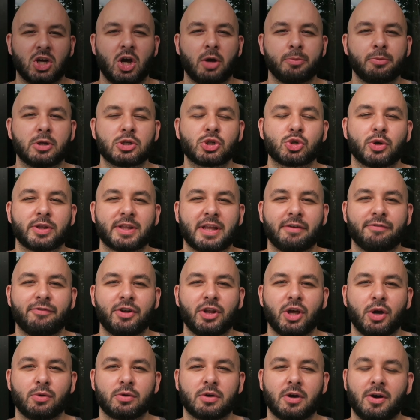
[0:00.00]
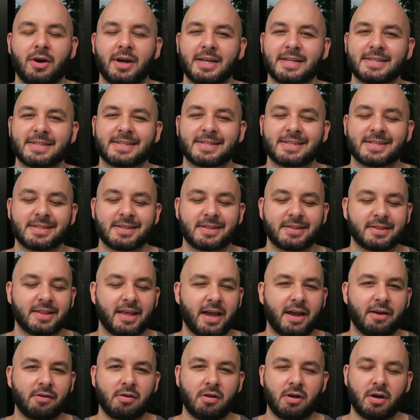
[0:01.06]
Hope you enjoyed that video, guys.
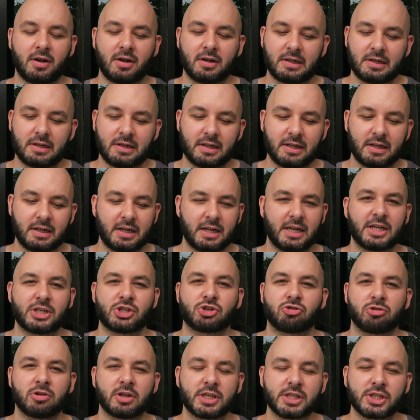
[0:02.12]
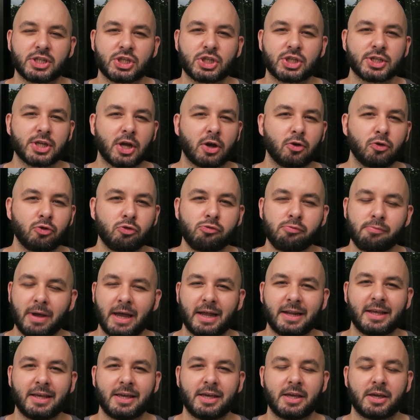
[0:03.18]
There are literally so
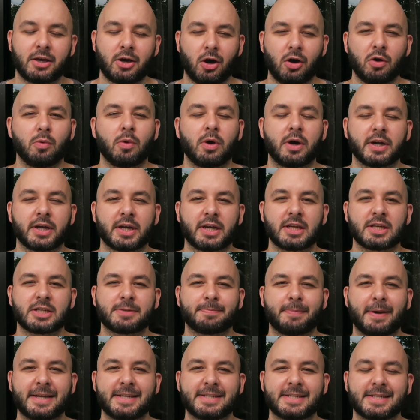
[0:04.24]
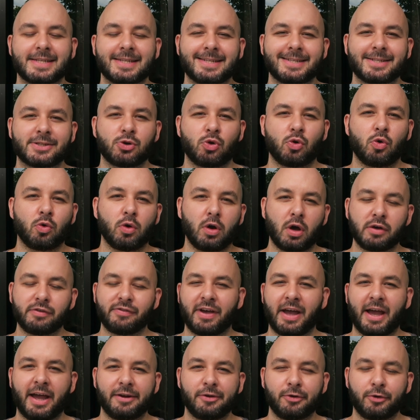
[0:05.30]
many co-working spaces all
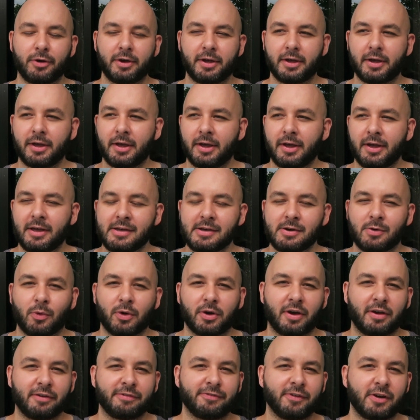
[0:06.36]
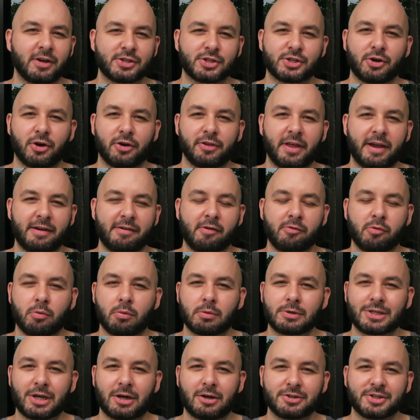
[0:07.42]
over Hanoi. When I first got there,
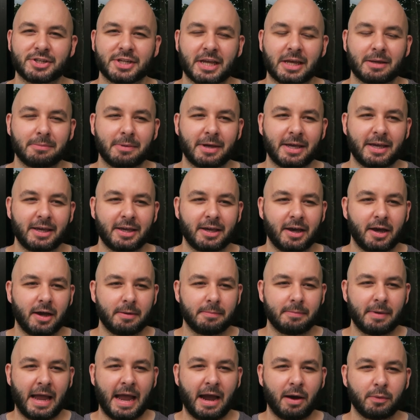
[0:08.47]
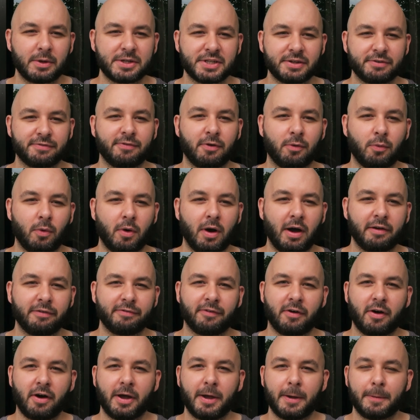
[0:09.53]
everyone was asking me, how is it for
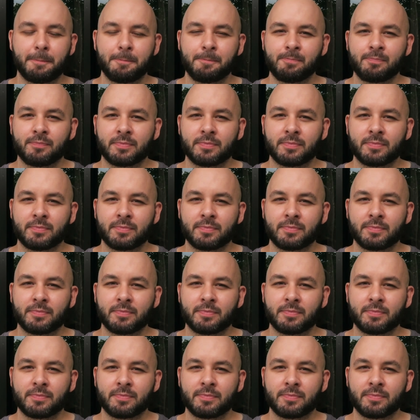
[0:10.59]
Wi-Fi?